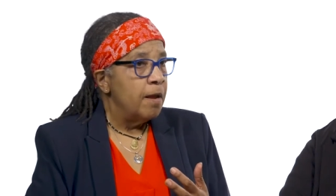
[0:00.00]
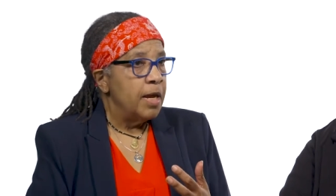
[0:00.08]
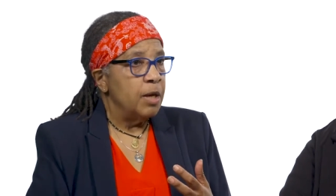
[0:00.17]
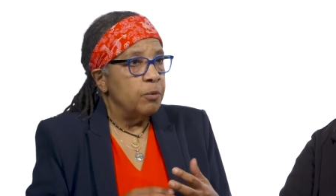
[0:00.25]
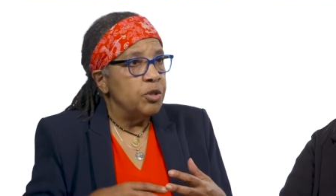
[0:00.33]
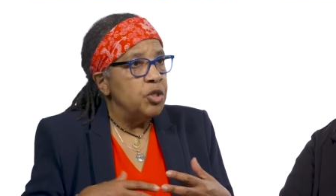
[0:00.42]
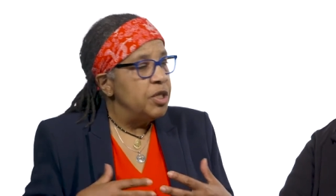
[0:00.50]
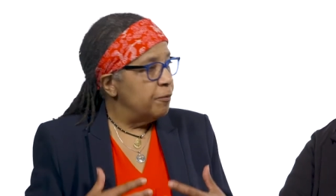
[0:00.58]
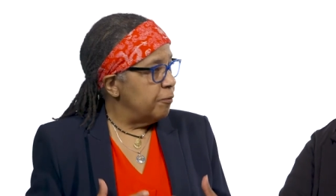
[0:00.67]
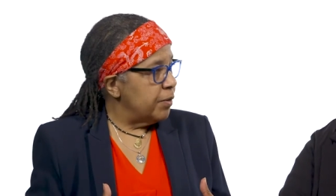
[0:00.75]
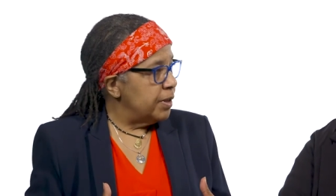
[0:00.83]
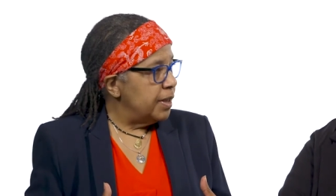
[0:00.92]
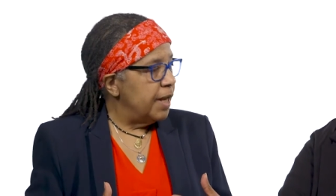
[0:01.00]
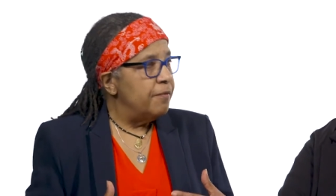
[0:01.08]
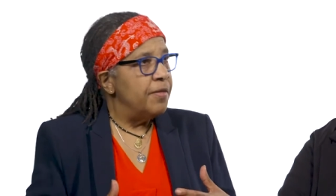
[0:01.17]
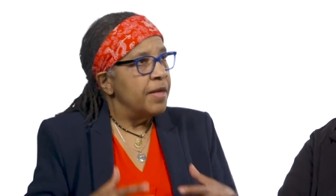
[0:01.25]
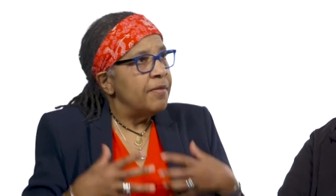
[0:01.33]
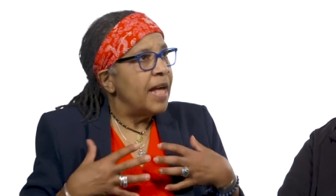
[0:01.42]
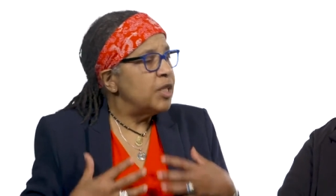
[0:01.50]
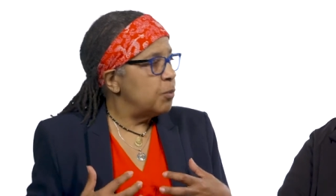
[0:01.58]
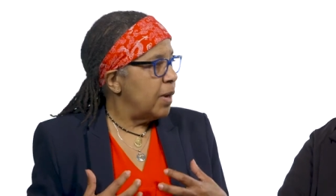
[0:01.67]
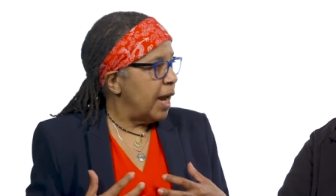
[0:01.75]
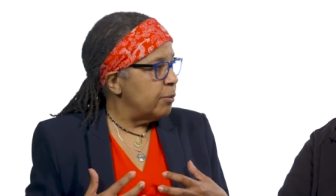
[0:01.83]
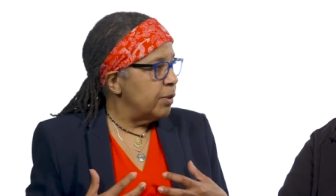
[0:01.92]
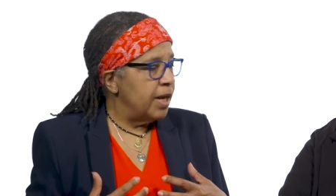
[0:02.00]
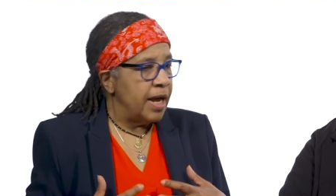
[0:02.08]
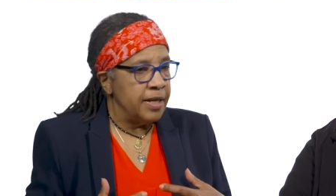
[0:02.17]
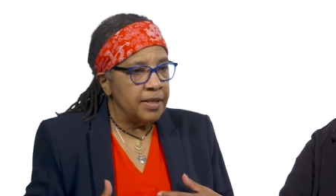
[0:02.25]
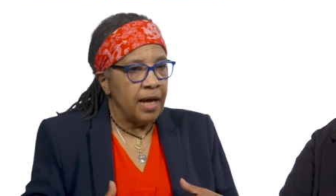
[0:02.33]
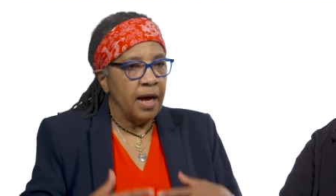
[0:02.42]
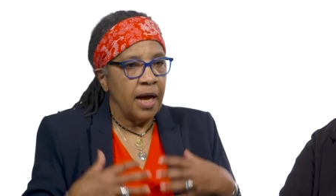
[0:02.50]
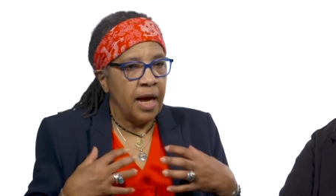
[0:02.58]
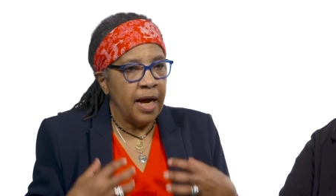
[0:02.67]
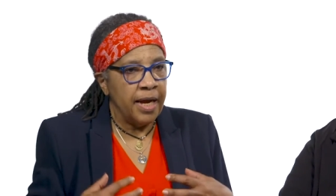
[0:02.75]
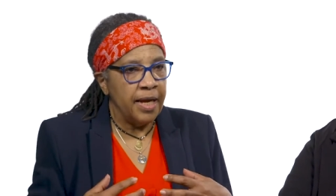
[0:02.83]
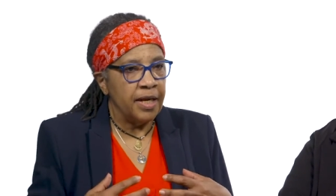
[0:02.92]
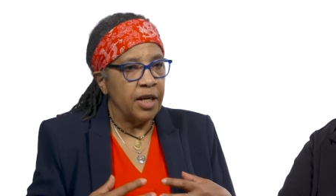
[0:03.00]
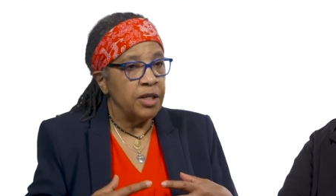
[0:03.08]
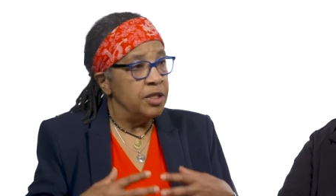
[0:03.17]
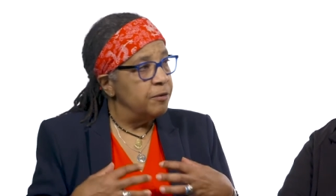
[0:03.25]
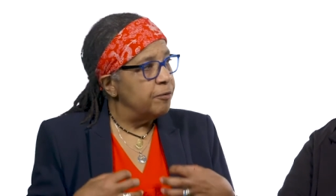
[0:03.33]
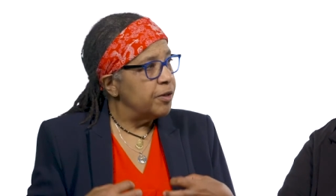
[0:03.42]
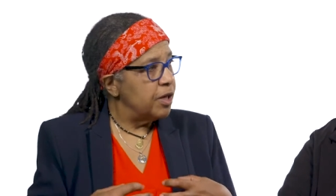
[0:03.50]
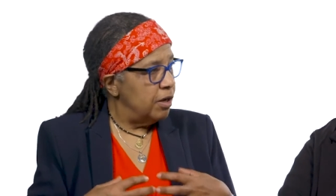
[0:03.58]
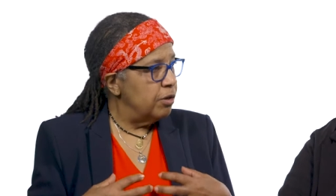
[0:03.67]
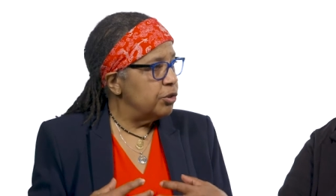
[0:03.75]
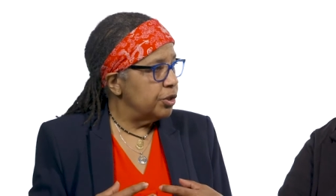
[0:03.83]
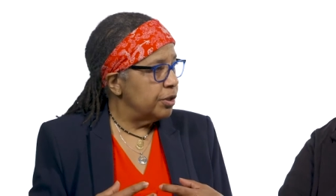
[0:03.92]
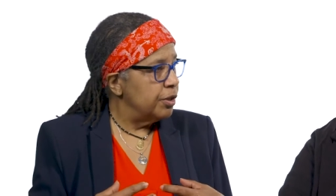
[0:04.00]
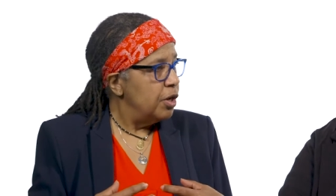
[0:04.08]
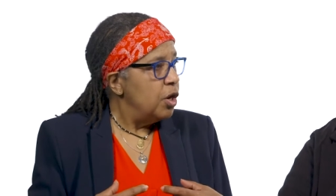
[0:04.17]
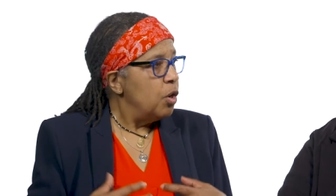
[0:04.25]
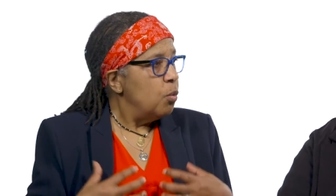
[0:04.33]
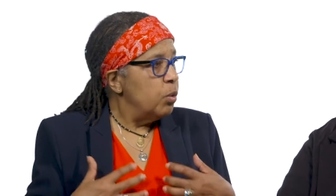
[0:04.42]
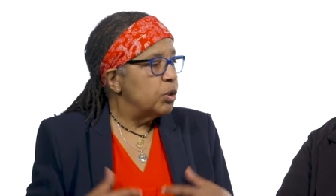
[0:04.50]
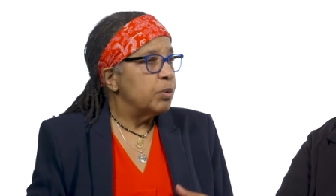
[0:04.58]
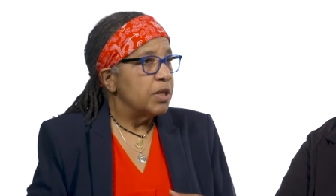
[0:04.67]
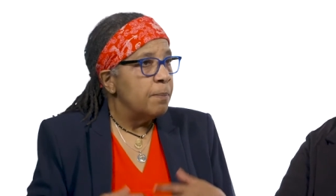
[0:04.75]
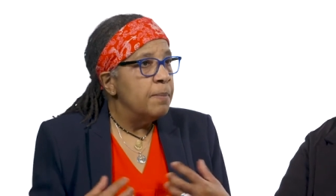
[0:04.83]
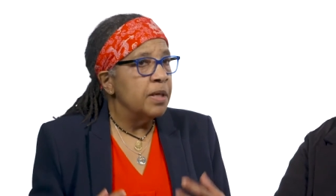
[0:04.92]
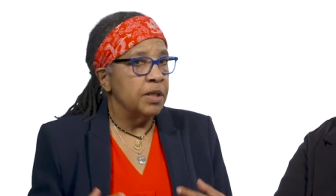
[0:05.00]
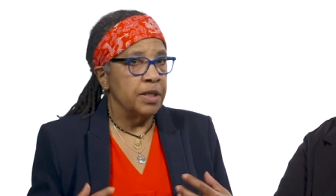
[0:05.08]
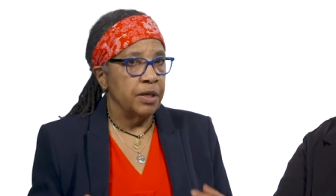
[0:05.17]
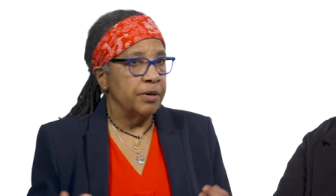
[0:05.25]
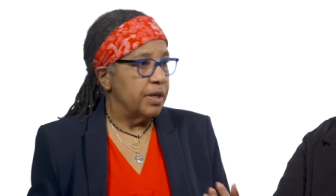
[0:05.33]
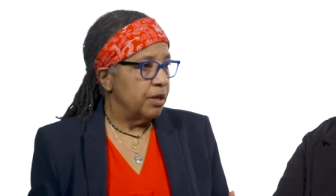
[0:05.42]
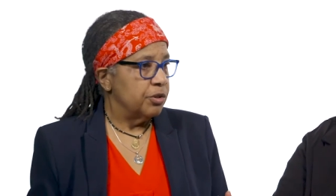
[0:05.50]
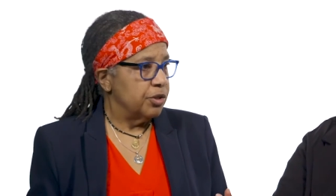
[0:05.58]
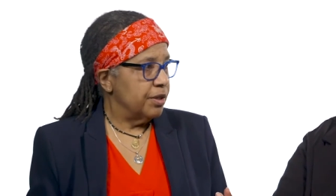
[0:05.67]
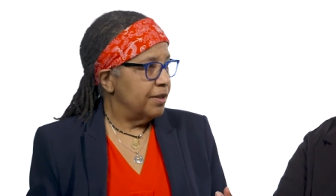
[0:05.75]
It was different. And then that's when I realized I had a different culture, which was a military culture.